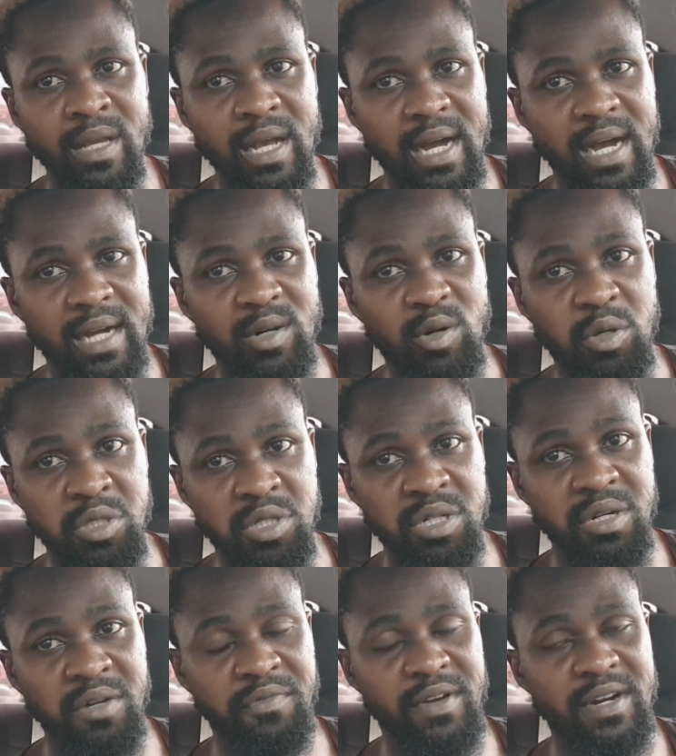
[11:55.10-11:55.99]
And
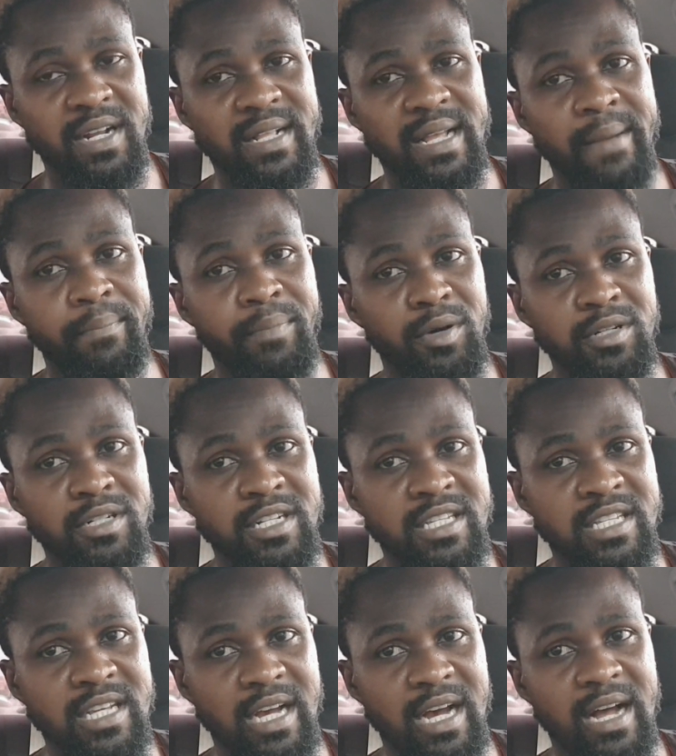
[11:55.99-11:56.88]
considering the fact that I bought
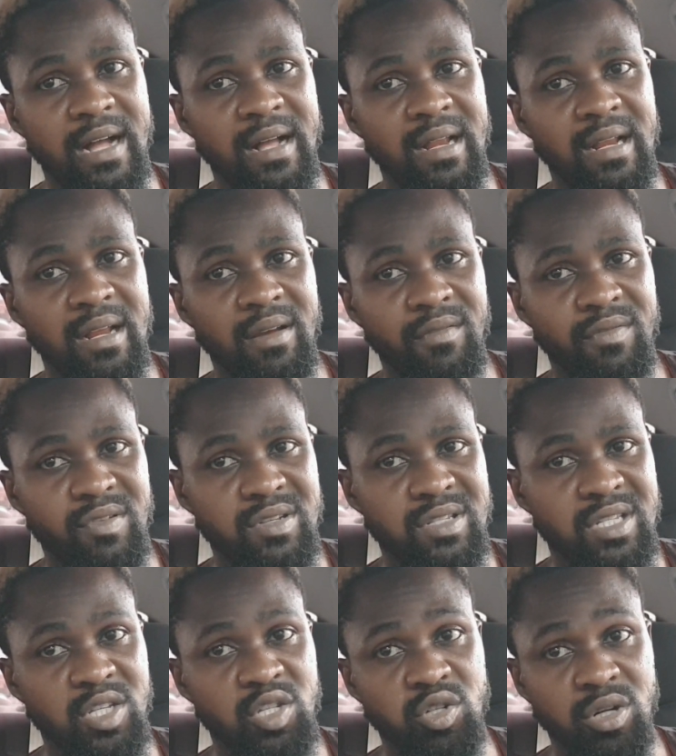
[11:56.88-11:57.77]
this car for
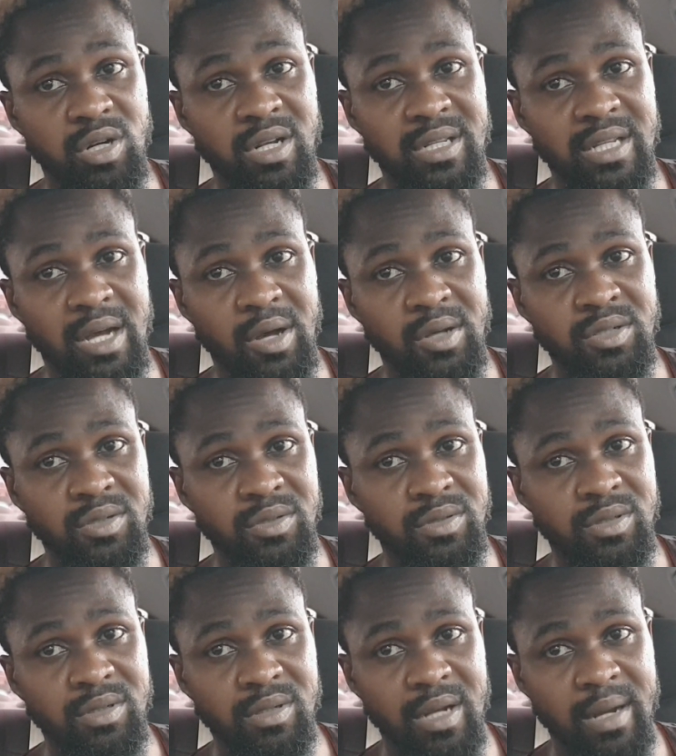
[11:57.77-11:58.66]

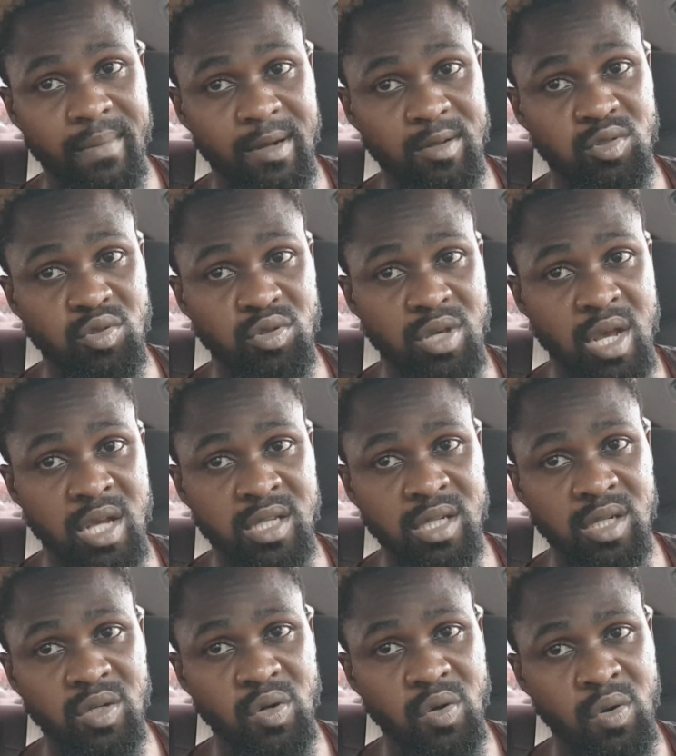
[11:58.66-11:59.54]
600,000 about 2
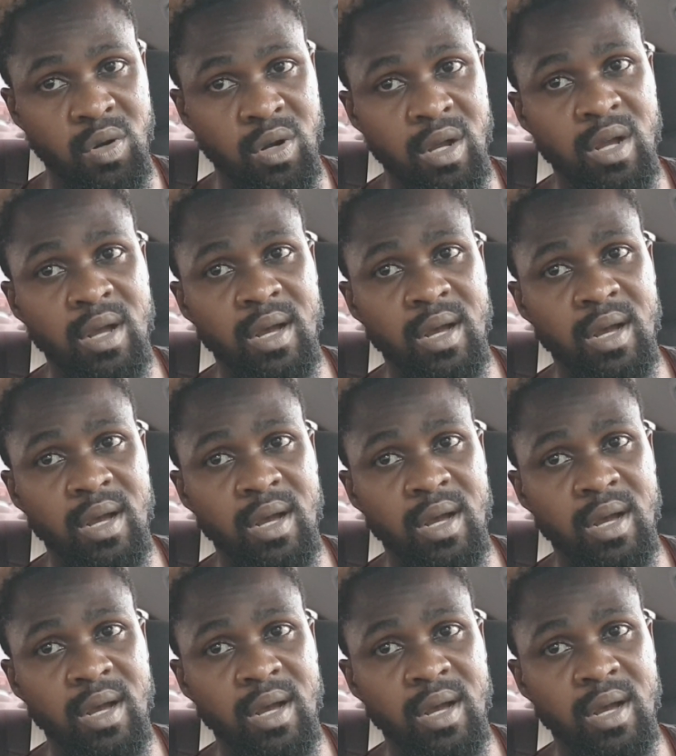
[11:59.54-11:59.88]
years ago,